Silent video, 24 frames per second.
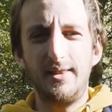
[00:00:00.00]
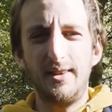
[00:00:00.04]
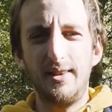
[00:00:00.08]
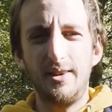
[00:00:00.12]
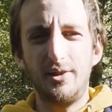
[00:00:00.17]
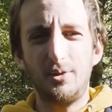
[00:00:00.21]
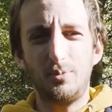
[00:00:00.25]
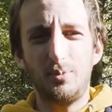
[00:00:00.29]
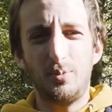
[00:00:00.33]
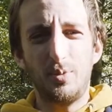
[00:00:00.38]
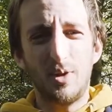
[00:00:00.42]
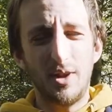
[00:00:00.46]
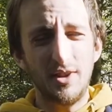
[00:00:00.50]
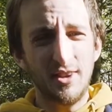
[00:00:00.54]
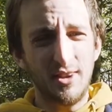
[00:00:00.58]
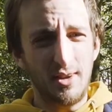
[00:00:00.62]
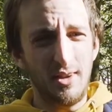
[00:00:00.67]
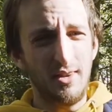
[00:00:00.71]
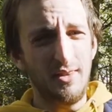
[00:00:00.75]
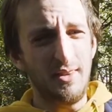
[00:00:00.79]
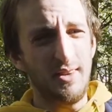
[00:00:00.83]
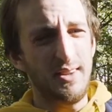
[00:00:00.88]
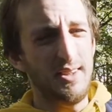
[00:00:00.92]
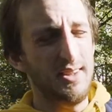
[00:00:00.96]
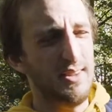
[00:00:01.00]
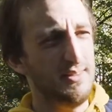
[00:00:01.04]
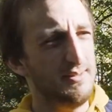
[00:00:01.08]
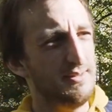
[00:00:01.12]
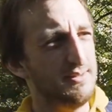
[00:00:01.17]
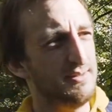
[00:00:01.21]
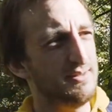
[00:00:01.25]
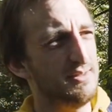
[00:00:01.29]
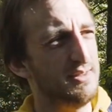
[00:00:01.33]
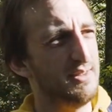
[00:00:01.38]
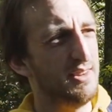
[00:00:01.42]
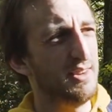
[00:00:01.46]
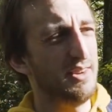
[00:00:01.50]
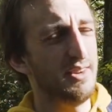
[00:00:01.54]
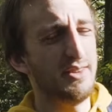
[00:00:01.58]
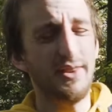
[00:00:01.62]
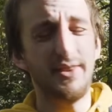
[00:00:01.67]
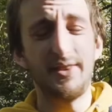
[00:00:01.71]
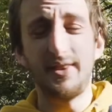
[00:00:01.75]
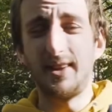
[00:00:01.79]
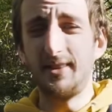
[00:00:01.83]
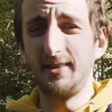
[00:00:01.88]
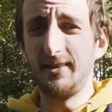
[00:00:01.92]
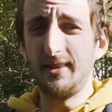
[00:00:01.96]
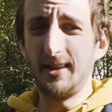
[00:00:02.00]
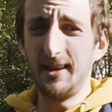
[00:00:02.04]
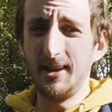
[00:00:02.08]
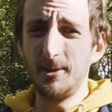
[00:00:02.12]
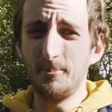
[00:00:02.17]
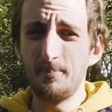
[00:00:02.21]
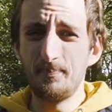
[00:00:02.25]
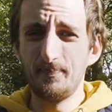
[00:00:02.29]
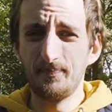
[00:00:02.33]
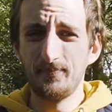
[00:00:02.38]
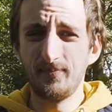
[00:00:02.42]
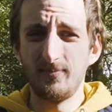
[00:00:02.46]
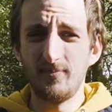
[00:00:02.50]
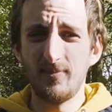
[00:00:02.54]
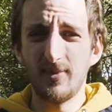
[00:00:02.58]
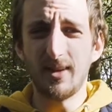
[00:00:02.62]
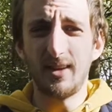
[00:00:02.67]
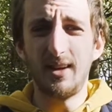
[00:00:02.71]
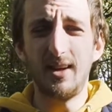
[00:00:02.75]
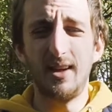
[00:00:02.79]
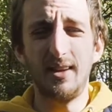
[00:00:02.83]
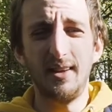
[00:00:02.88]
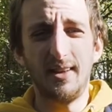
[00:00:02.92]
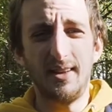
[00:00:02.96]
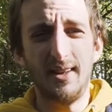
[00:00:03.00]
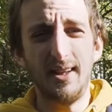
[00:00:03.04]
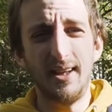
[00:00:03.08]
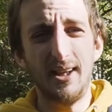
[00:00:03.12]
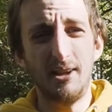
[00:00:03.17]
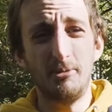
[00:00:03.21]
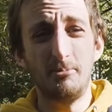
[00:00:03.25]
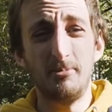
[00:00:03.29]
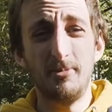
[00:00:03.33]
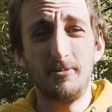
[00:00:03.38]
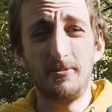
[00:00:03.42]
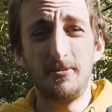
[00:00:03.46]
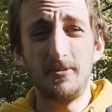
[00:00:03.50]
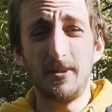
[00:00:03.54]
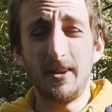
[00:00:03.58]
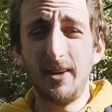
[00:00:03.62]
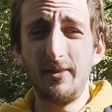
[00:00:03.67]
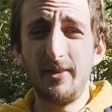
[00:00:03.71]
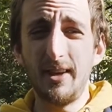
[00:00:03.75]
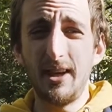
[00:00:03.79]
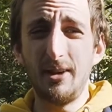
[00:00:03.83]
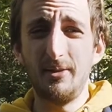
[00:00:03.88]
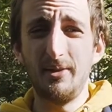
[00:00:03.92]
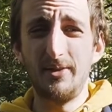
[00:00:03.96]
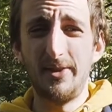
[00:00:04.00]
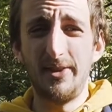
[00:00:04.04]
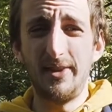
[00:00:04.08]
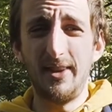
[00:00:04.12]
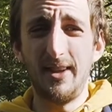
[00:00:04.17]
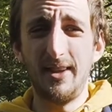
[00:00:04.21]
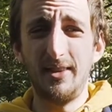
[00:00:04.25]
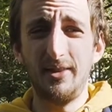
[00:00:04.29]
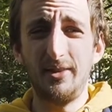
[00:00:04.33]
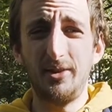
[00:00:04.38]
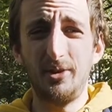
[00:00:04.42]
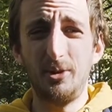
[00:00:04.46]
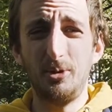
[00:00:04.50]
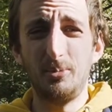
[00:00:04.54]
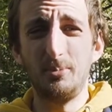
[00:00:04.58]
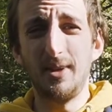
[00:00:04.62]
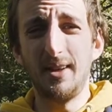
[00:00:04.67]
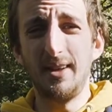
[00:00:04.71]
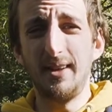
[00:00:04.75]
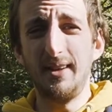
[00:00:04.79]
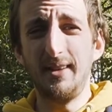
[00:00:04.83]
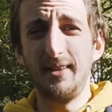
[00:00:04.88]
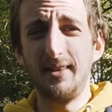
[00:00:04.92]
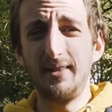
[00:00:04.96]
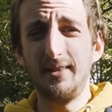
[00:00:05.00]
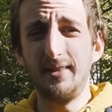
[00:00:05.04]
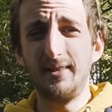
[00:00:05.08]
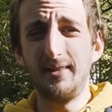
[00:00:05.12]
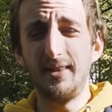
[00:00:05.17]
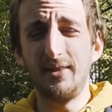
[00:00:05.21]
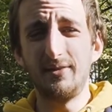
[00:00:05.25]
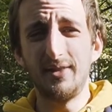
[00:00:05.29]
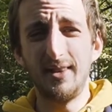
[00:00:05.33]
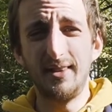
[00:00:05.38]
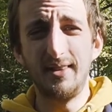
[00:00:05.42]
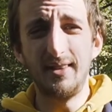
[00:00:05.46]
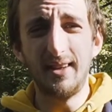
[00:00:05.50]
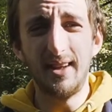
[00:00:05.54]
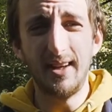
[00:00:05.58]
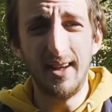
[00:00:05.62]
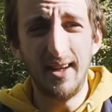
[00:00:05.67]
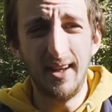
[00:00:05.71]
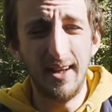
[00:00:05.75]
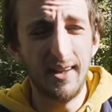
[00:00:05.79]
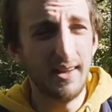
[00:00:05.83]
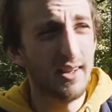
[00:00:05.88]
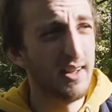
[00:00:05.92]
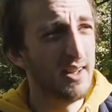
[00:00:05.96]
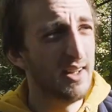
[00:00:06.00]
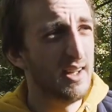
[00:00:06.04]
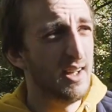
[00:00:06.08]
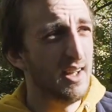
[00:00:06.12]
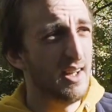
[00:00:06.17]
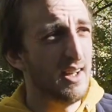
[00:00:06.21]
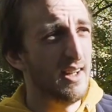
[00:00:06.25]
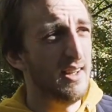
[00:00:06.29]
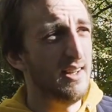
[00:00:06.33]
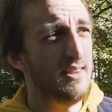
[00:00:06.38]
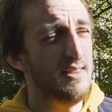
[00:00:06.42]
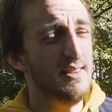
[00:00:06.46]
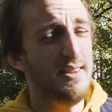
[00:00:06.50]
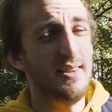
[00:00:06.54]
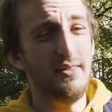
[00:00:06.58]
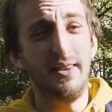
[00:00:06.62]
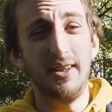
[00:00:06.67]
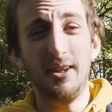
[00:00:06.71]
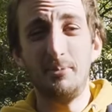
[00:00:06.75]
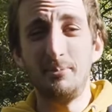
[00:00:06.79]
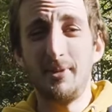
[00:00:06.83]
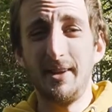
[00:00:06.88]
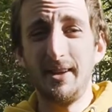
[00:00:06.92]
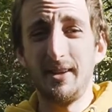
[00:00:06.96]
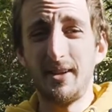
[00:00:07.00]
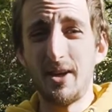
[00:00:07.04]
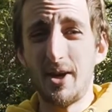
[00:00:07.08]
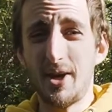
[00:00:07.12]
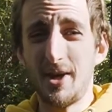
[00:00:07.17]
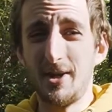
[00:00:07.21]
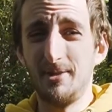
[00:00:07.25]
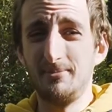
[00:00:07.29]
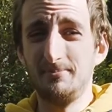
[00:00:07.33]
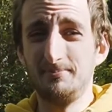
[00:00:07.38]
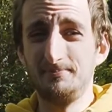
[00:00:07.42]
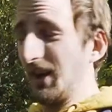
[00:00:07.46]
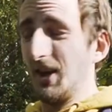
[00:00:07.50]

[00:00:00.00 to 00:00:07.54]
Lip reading: is 1 o'clock on Sunday and I am 5 hours into my 7-day living in my car.